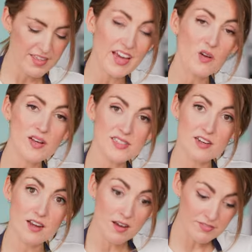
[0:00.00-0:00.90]
the egg whites
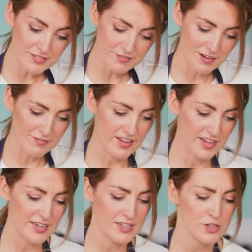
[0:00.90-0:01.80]
look lovely and
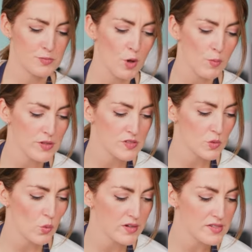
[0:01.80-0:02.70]
fluffy. Let's just pop those to
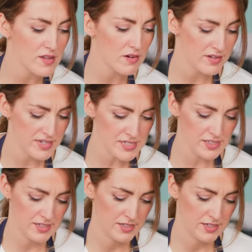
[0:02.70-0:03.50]
one side.